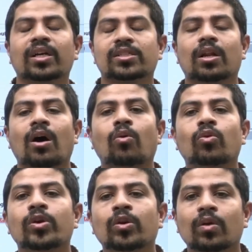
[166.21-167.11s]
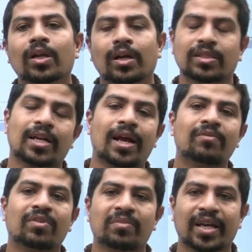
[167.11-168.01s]
sir how do you know that sir i
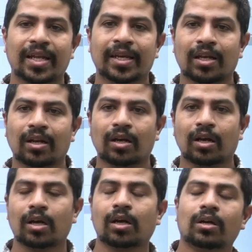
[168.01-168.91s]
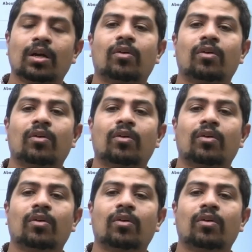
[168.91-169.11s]
am from mechanical uh,